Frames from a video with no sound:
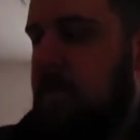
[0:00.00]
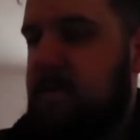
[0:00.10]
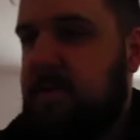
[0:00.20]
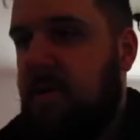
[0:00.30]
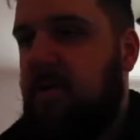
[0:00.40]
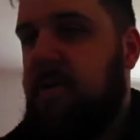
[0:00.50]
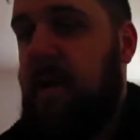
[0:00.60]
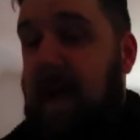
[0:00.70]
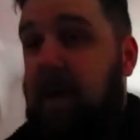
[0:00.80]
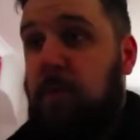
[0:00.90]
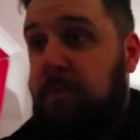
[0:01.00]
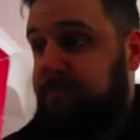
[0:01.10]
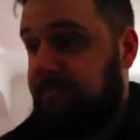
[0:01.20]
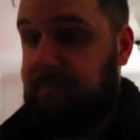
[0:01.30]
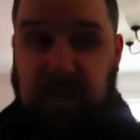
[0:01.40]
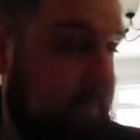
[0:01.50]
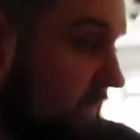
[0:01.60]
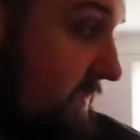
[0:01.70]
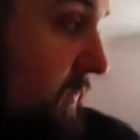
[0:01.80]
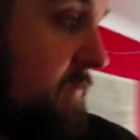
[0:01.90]
So now,
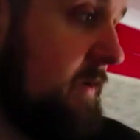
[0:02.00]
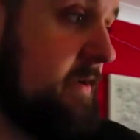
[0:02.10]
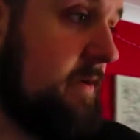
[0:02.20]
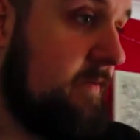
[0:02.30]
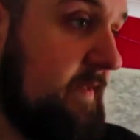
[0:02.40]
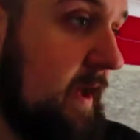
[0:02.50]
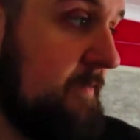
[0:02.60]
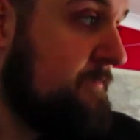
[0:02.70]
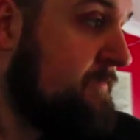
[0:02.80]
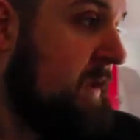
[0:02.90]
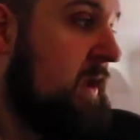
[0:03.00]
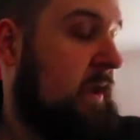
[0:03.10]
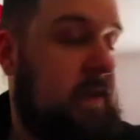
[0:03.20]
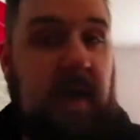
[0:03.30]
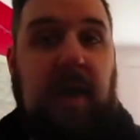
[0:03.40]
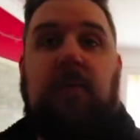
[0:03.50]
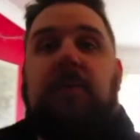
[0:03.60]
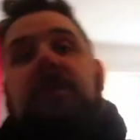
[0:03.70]
my phone needs to go over there. Now,